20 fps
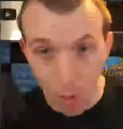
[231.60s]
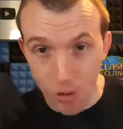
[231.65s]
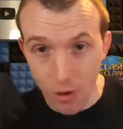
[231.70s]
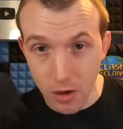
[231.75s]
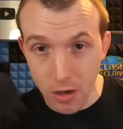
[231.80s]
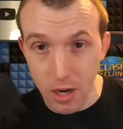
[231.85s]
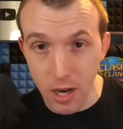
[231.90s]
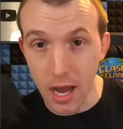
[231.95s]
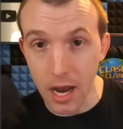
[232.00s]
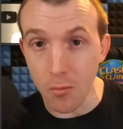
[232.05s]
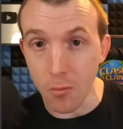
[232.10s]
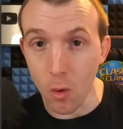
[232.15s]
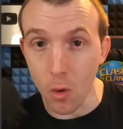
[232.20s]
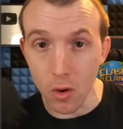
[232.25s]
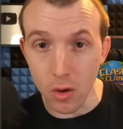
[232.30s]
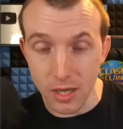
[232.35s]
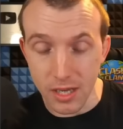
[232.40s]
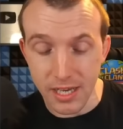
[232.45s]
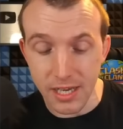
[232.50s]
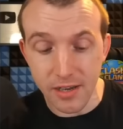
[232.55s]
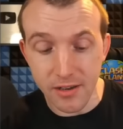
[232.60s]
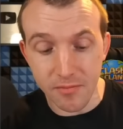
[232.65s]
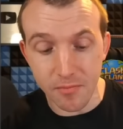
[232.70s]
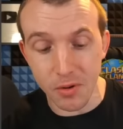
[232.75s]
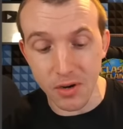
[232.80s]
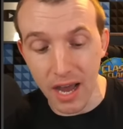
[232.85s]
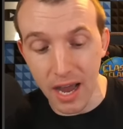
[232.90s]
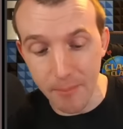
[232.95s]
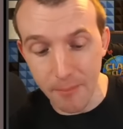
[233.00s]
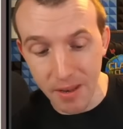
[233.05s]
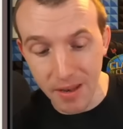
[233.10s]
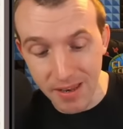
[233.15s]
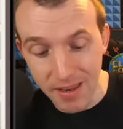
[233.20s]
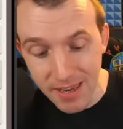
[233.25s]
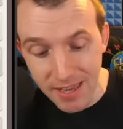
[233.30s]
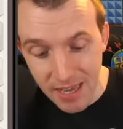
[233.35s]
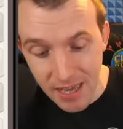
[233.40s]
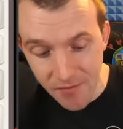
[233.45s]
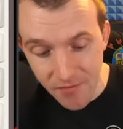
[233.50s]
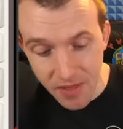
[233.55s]
the Clan War Leagues, but I
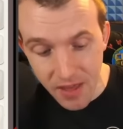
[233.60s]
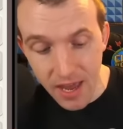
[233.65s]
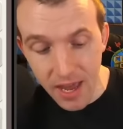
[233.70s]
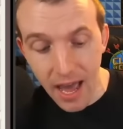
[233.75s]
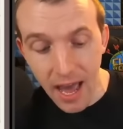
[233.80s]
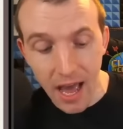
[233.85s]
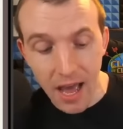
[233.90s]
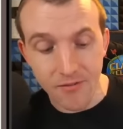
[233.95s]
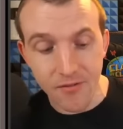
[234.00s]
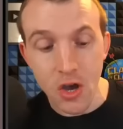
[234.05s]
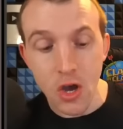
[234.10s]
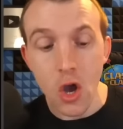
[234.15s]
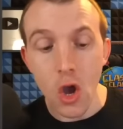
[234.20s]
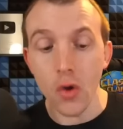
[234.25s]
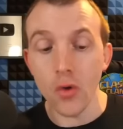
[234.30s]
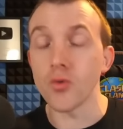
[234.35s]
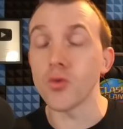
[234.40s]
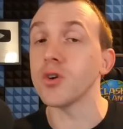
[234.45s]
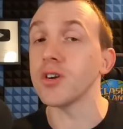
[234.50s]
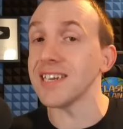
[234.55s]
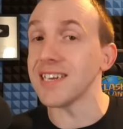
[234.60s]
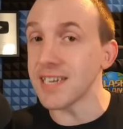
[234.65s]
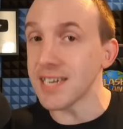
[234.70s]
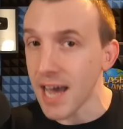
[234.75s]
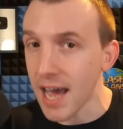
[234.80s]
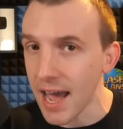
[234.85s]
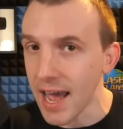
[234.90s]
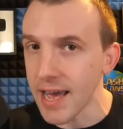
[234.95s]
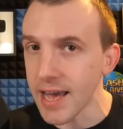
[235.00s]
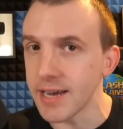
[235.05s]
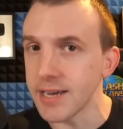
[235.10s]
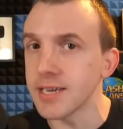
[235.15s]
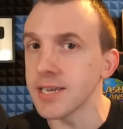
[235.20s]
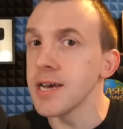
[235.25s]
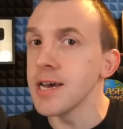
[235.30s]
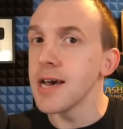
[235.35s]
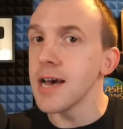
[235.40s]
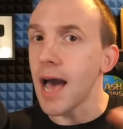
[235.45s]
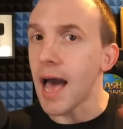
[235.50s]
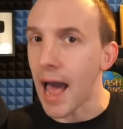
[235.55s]
believe they have retired.
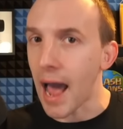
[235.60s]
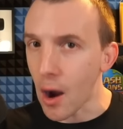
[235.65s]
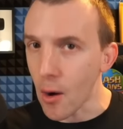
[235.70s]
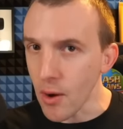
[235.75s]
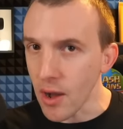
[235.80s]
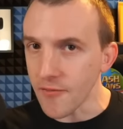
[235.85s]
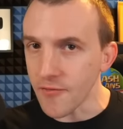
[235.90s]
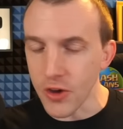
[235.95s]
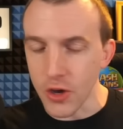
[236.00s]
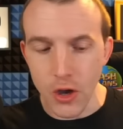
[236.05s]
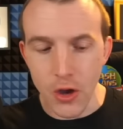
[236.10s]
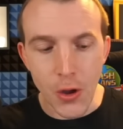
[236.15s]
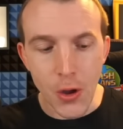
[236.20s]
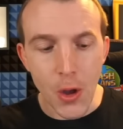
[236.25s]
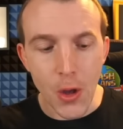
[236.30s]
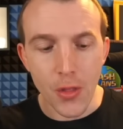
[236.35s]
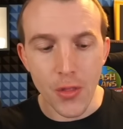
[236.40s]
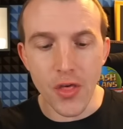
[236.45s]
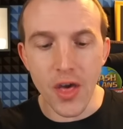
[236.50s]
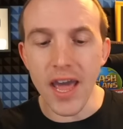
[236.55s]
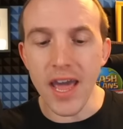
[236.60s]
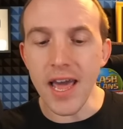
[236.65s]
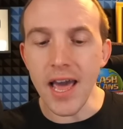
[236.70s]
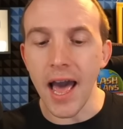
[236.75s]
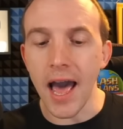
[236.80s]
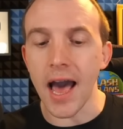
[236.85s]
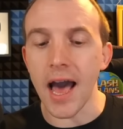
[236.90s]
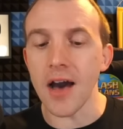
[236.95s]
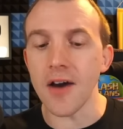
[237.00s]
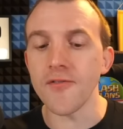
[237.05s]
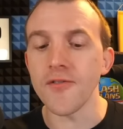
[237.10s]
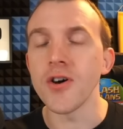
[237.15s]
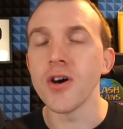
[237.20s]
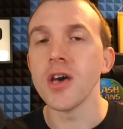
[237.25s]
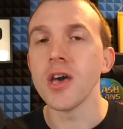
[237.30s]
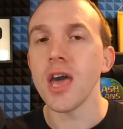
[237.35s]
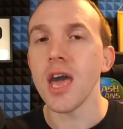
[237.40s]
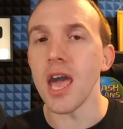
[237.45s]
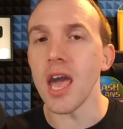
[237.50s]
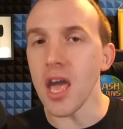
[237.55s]
However, they have
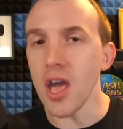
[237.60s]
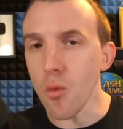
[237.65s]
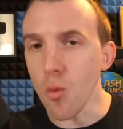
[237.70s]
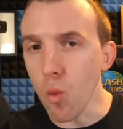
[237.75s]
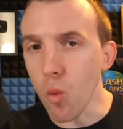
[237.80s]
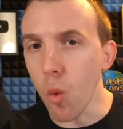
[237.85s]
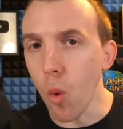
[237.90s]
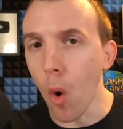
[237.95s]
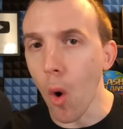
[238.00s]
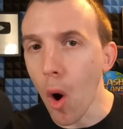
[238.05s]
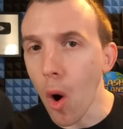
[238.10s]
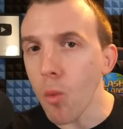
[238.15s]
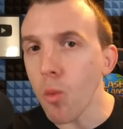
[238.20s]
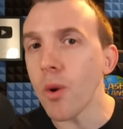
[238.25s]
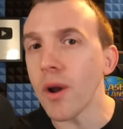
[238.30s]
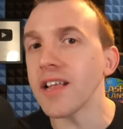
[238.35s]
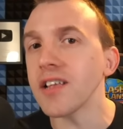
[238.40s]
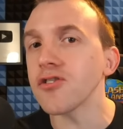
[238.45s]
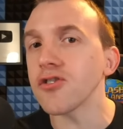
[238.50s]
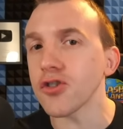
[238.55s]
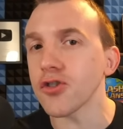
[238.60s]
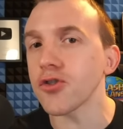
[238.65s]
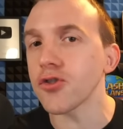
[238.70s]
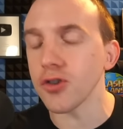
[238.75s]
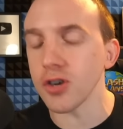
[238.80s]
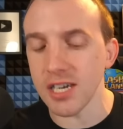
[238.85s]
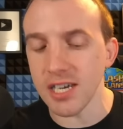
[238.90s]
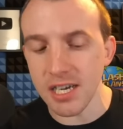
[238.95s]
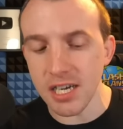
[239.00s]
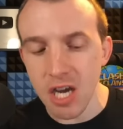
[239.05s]
a war win streak